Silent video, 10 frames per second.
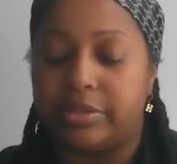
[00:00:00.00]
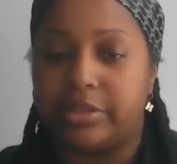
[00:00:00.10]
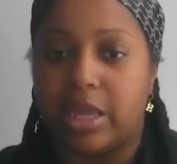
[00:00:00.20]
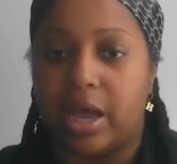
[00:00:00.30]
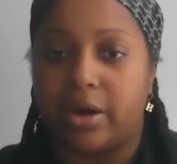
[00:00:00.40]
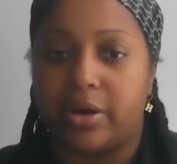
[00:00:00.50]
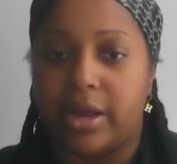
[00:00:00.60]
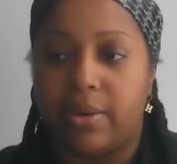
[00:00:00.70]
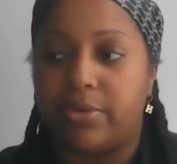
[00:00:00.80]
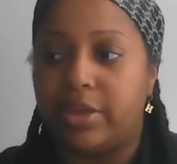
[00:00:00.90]
the stalker?
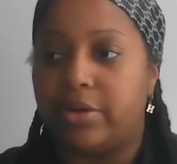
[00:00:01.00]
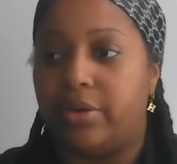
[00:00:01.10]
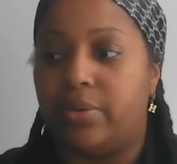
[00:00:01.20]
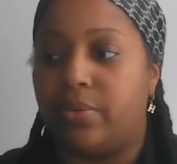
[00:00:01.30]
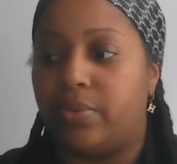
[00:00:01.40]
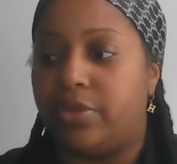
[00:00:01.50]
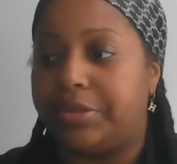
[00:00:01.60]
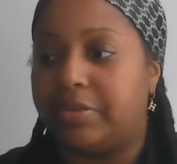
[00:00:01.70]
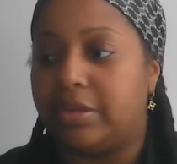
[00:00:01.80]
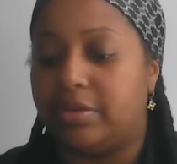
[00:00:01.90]
How would they know who
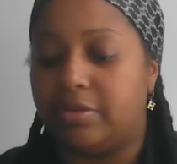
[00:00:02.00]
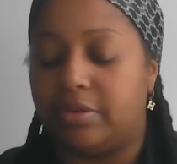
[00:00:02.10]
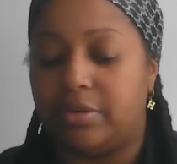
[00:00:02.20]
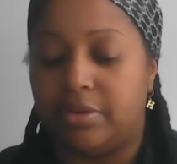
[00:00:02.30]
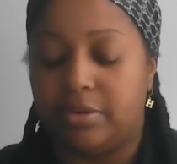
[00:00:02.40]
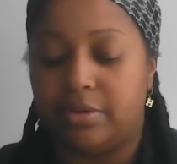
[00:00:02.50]
this is?